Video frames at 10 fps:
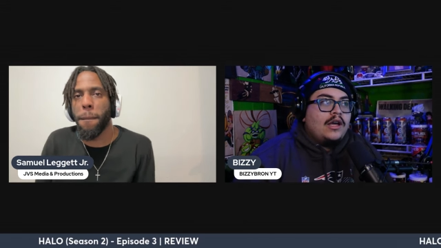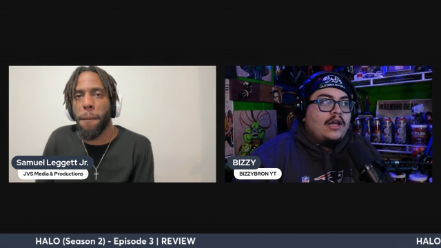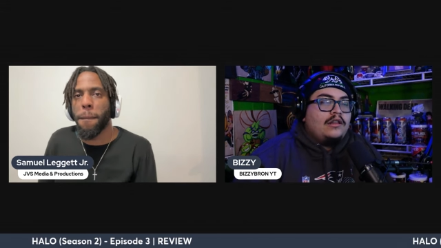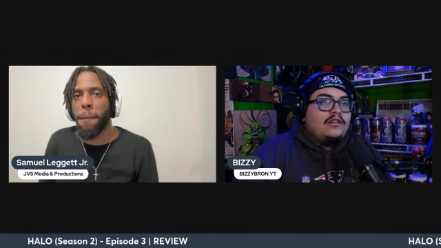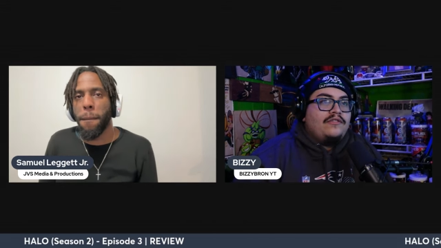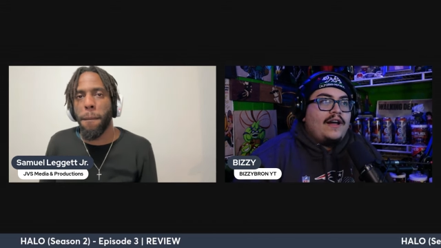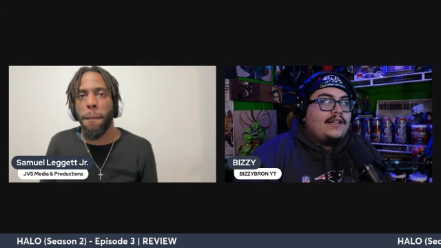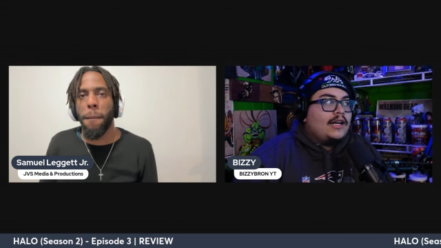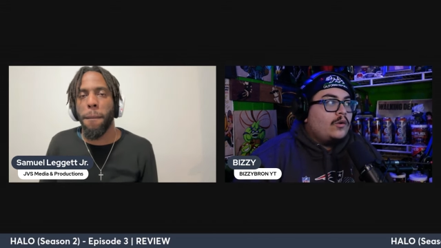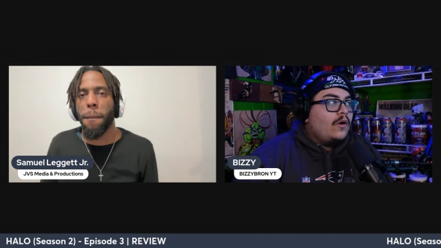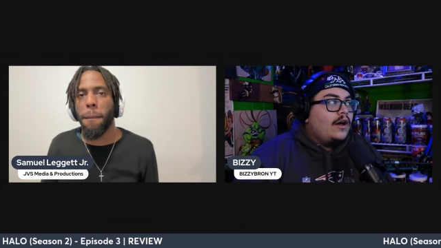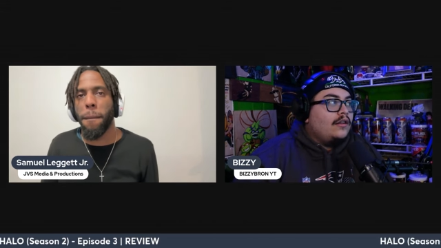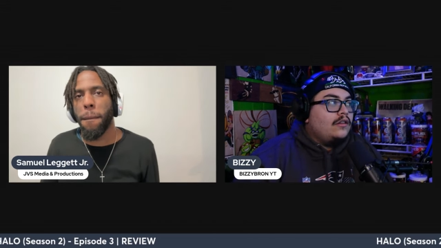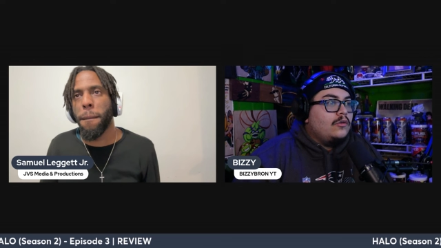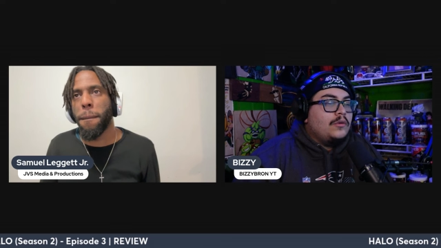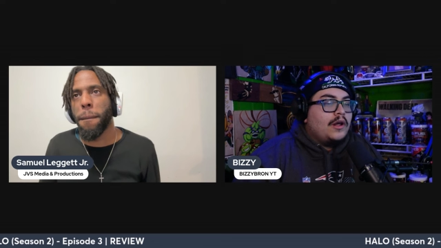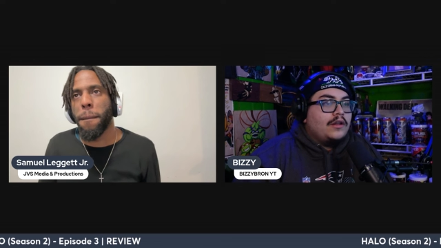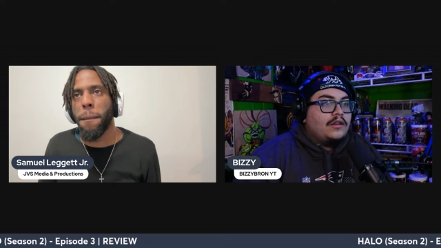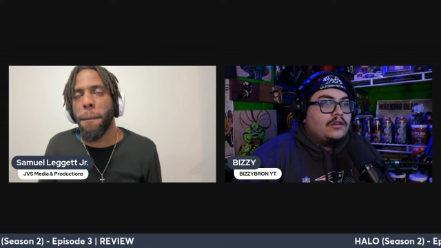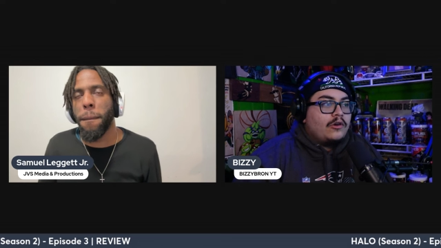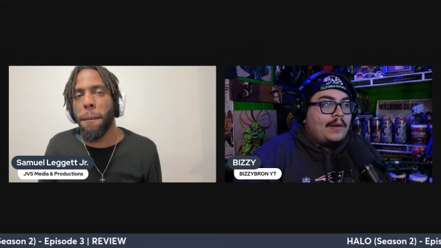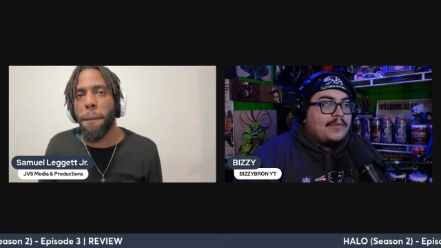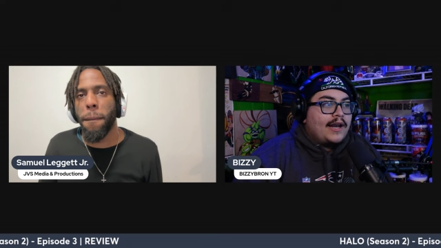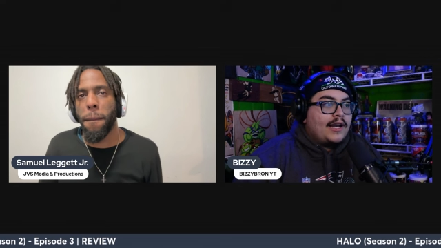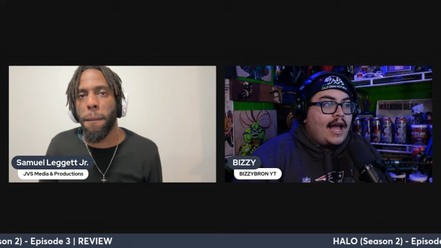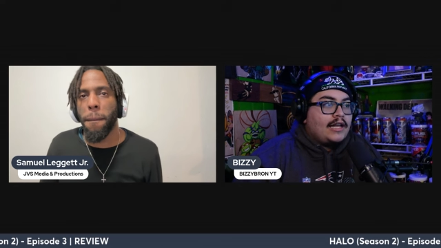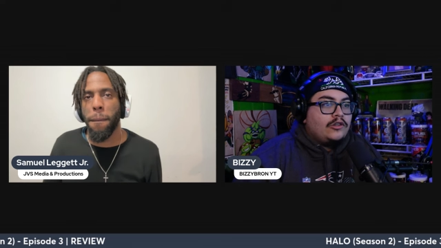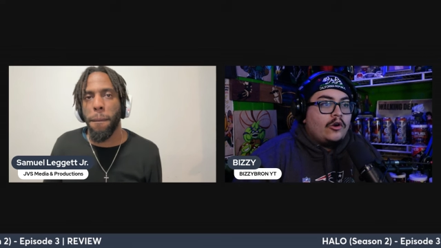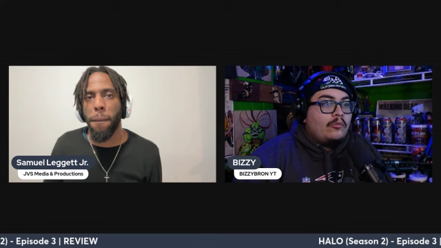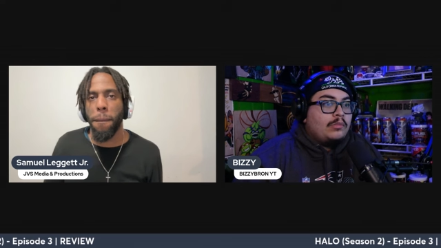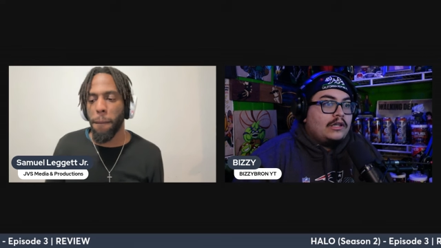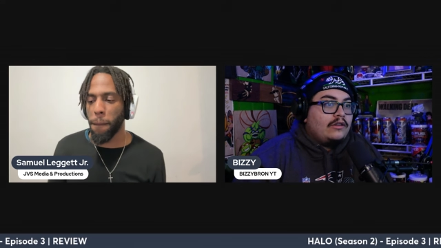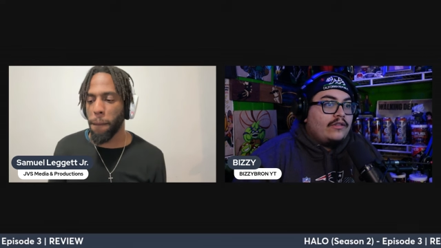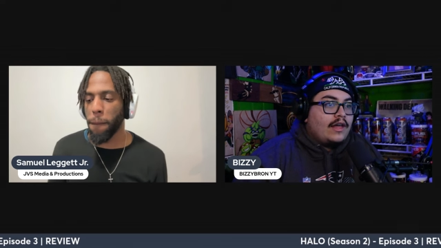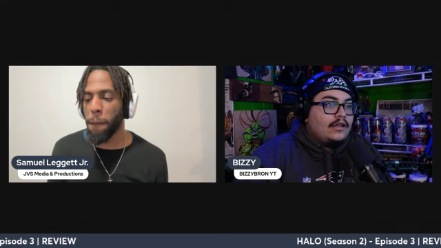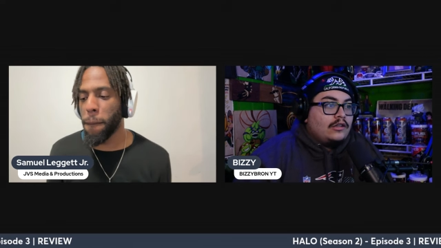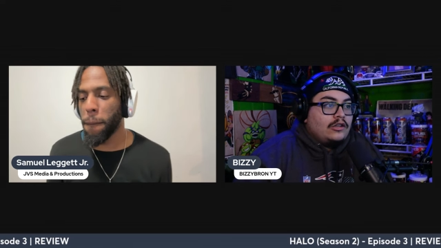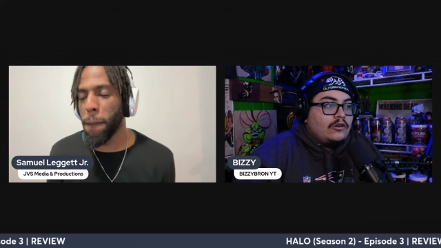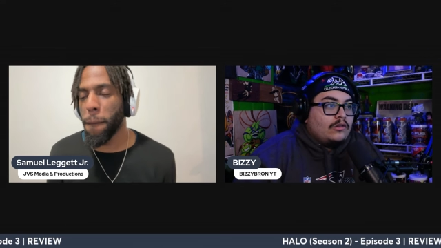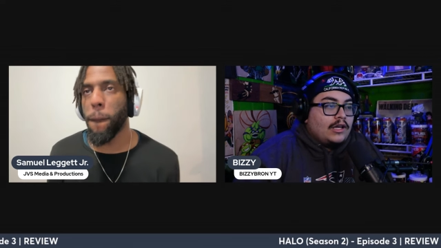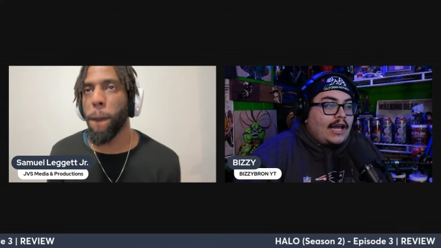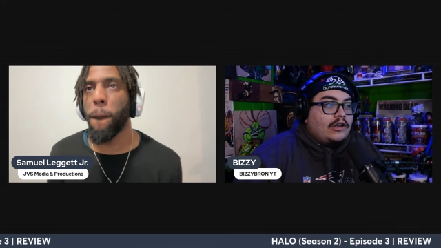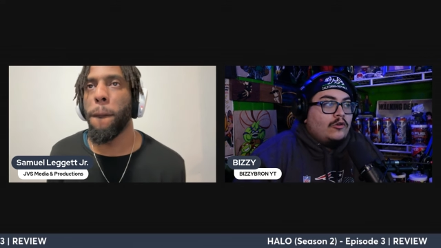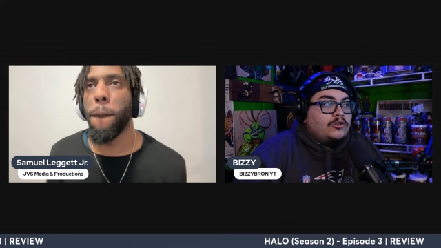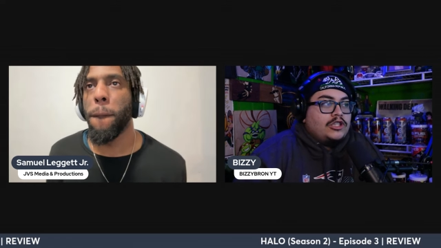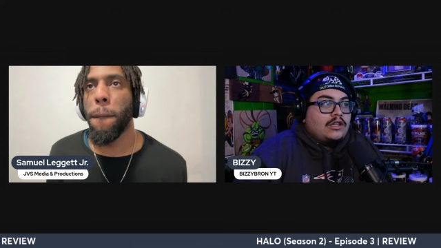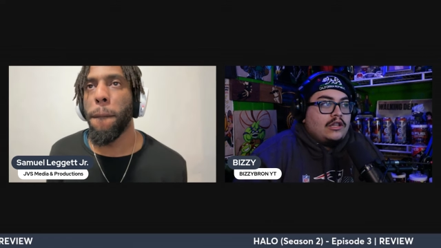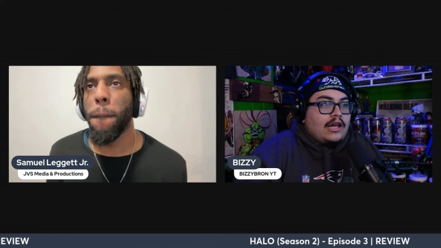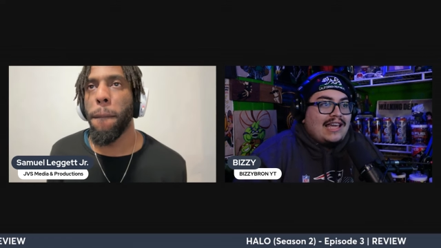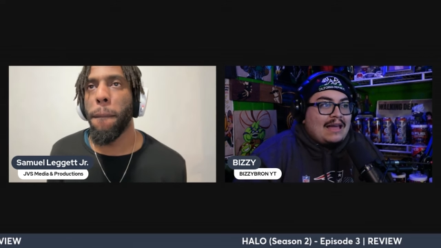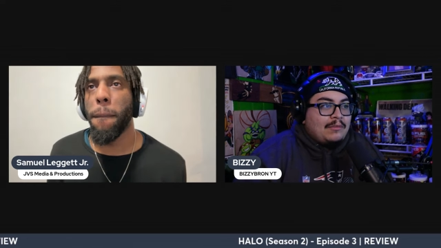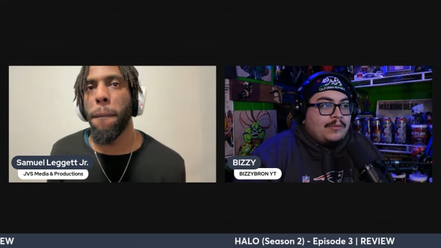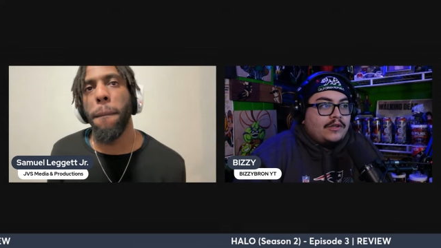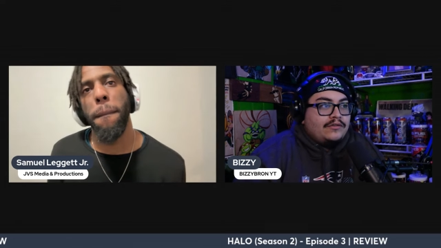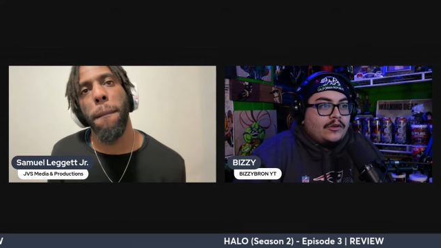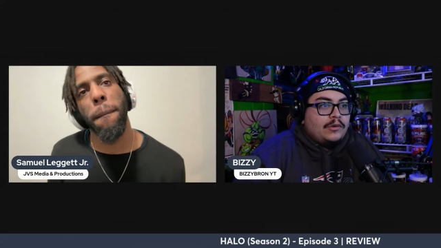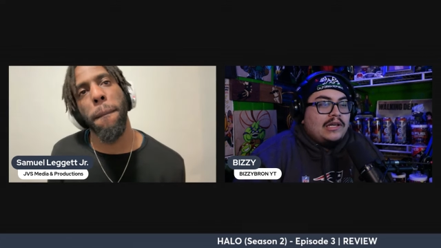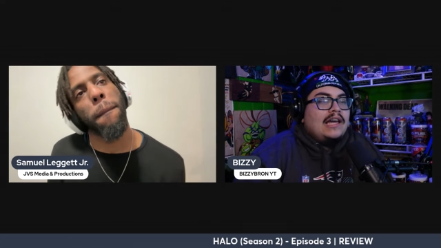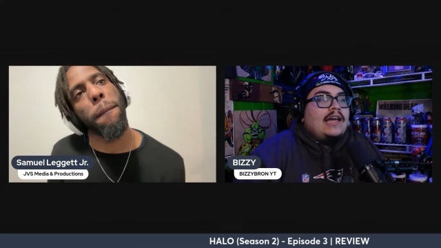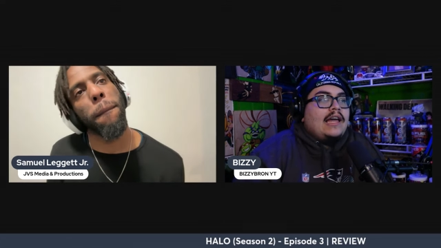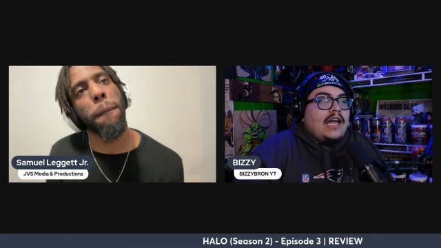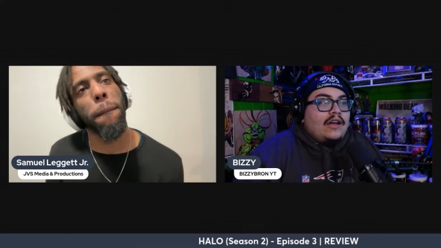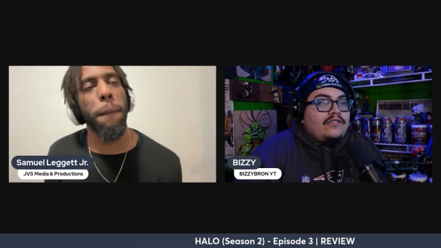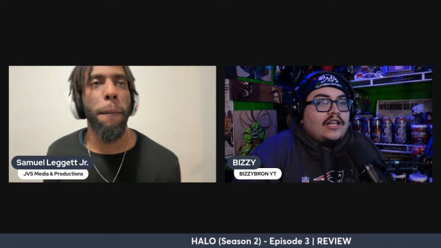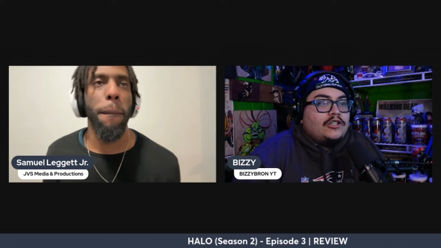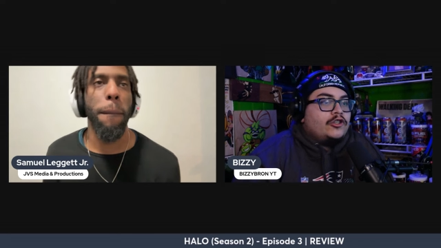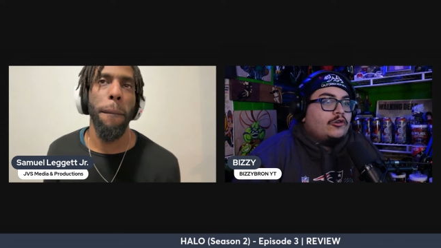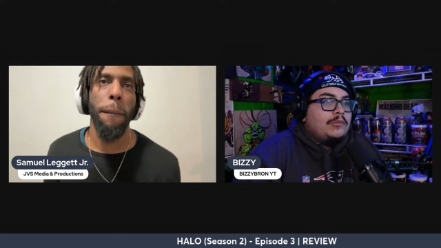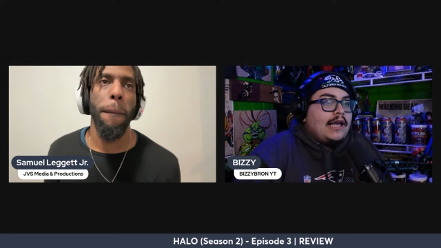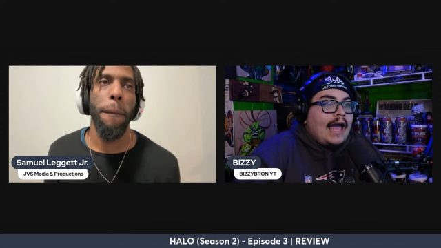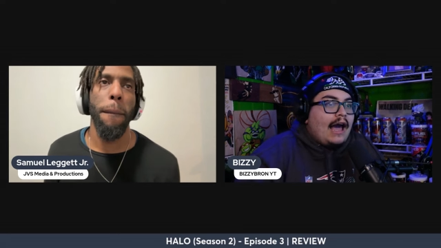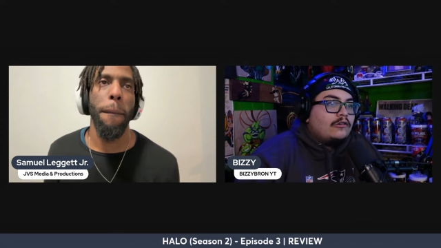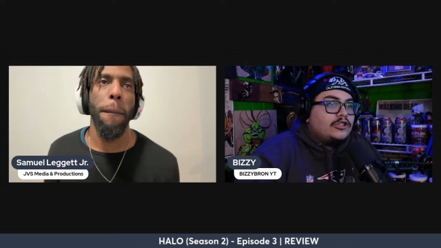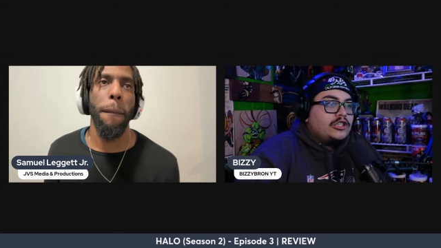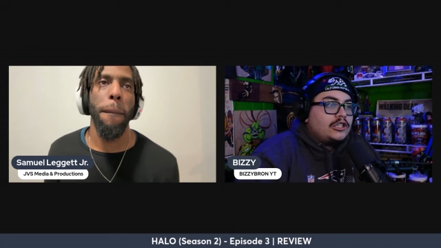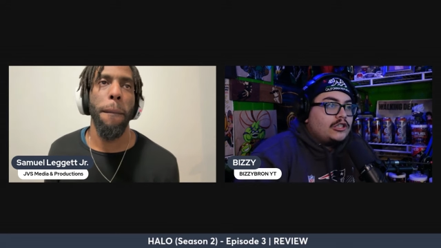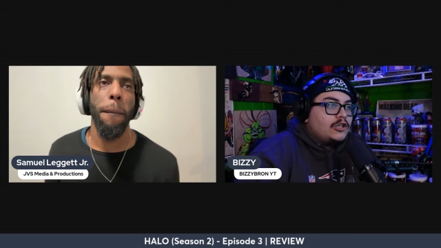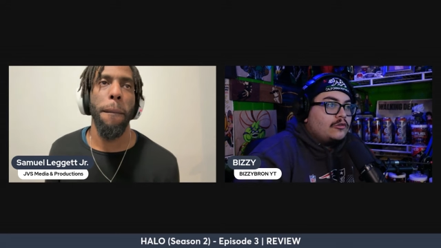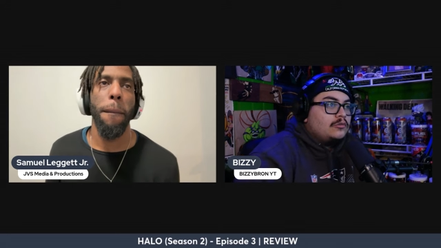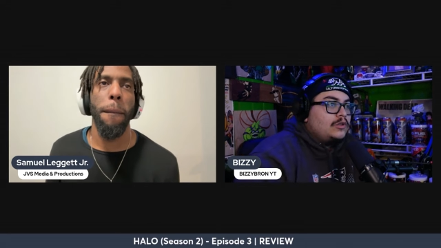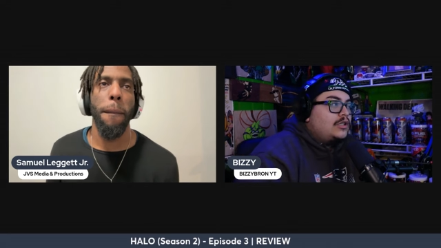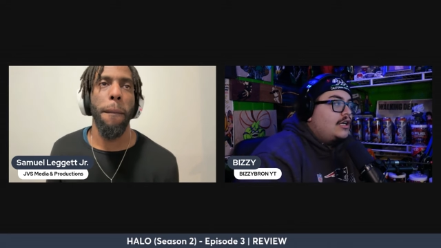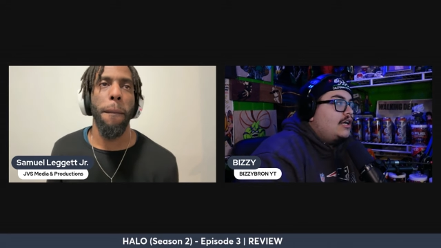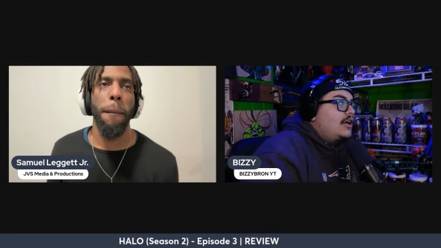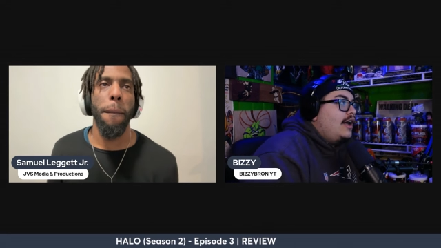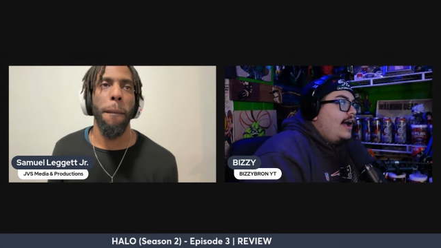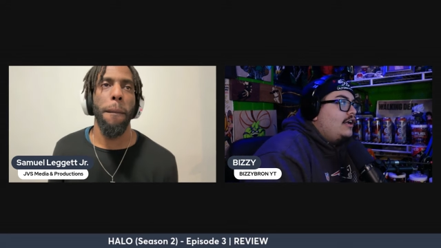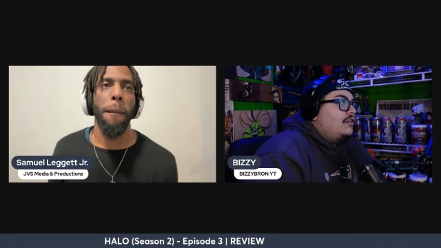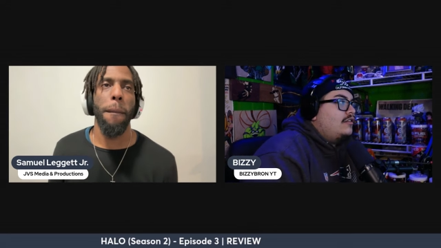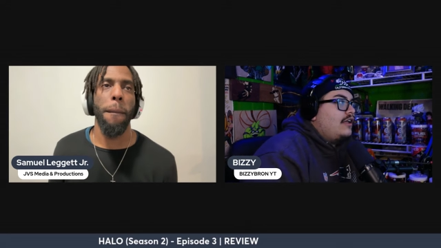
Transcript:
Speaker 1: it's the fact that Kwan is doing all this crap that I, I don't believe that, you know, like I know she's capable of doing if they showed me how she, you know, I just